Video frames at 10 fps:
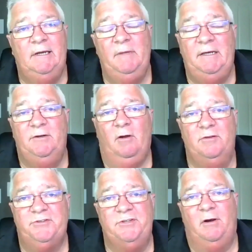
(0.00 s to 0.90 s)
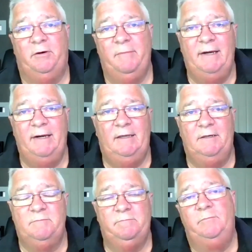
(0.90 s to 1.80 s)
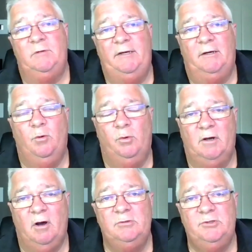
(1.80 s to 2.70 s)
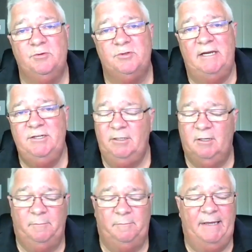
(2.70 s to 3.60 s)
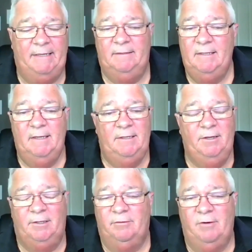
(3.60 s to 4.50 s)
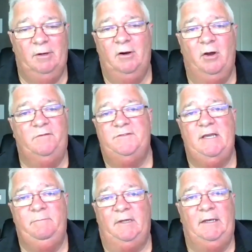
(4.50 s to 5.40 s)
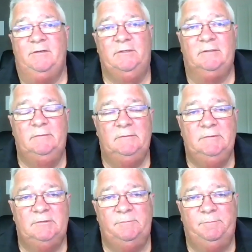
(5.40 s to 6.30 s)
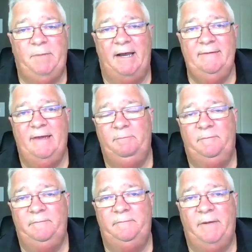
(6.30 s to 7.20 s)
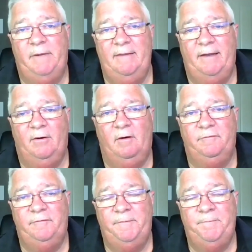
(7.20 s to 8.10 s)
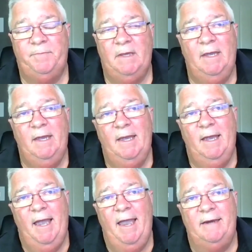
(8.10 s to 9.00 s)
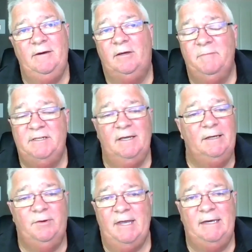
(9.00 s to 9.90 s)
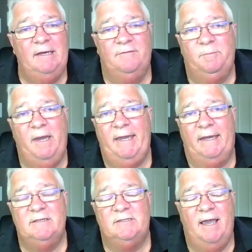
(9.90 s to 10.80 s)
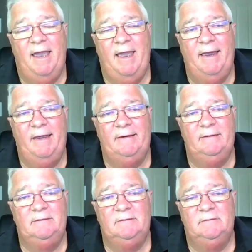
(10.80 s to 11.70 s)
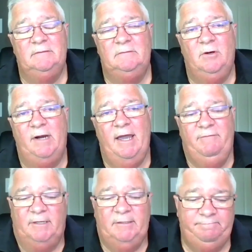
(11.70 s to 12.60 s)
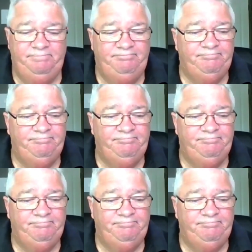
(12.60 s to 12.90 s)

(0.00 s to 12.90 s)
now a million dollars is a lot of money in a in a horticultural sense. You've got to make a you've got to grow a lot of something to to pay that pay that off. And you can be dealing with hmm. any of the banks and not have a